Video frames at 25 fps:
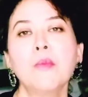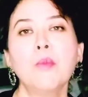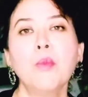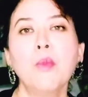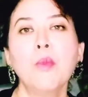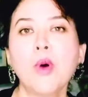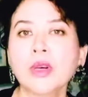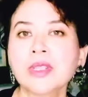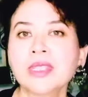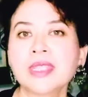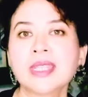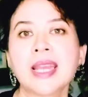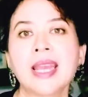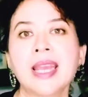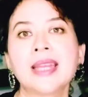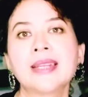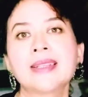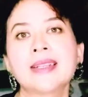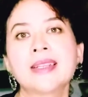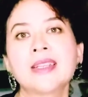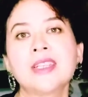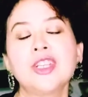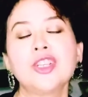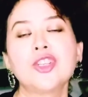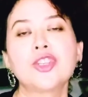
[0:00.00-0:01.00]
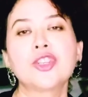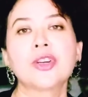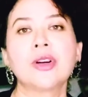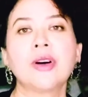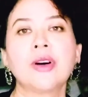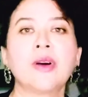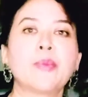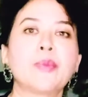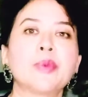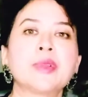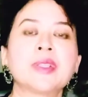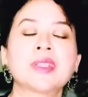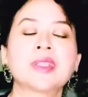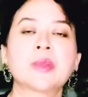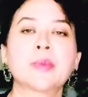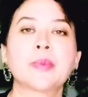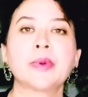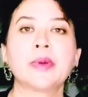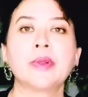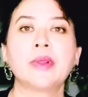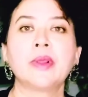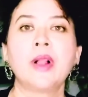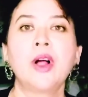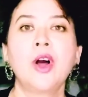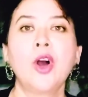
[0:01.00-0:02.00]
most hated teacher or
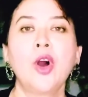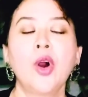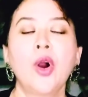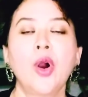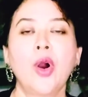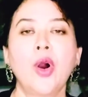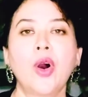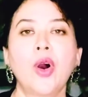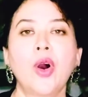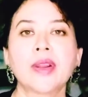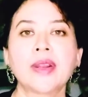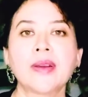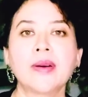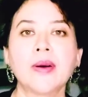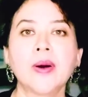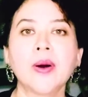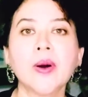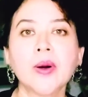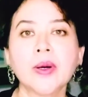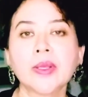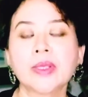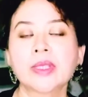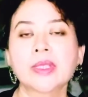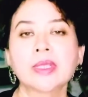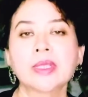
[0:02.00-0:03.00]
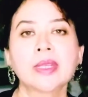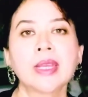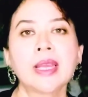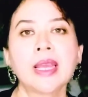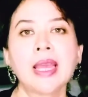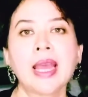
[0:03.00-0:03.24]
principal on earth.